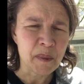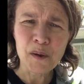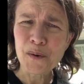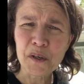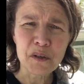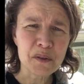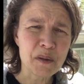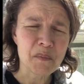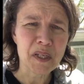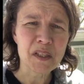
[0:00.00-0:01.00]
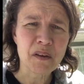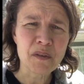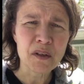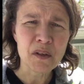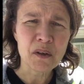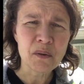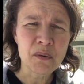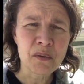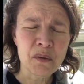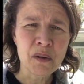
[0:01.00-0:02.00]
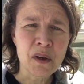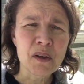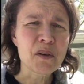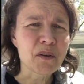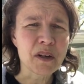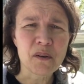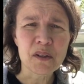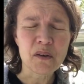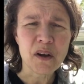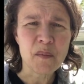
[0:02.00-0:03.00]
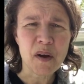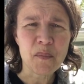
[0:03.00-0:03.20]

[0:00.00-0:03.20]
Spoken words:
You can use a mix of the 2. You can also come